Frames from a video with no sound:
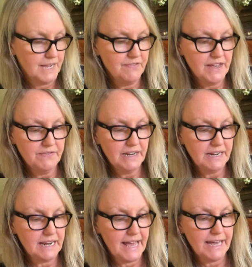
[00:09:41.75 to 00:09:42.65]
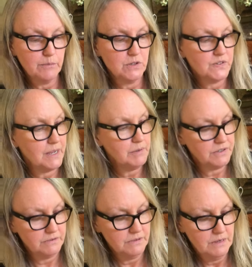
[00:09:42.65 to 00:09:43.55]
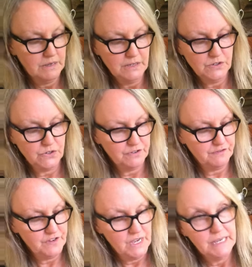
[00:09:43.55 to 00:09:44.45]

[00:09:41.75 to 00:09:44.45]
And then the little animal is able to sort of